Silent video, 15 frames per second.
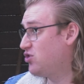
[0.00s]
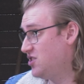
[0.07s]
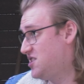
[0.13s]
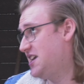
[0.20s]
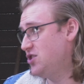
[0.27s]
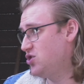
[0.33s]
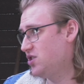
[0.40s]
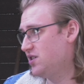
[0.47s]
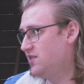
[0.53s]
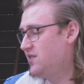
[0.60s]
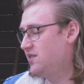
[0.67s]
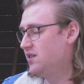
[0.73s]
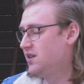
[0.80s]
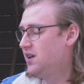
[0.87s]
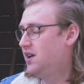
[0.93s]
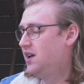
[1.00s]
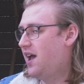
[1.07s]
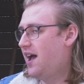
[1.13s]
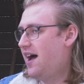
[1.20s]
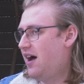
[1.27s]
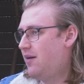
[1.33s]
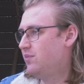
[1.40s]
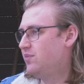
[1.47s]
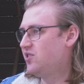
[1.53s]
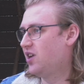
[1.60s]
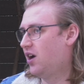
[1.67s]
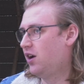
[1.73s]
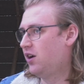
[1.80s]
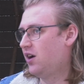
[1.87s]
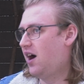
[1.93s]
the teachers.
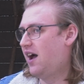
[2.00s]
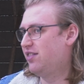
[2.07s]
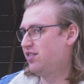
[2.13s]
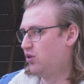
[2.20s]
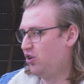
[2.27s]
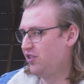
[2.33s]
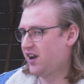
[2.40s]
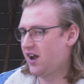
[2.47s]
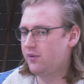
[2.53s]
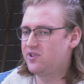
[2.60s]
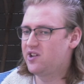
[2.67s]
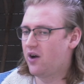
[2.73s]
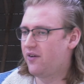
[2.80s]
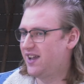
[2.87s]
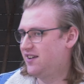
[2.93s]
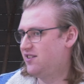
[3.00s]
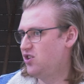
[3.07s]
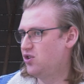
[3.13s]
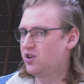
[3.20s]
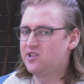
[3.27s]
So I thought that I was going into,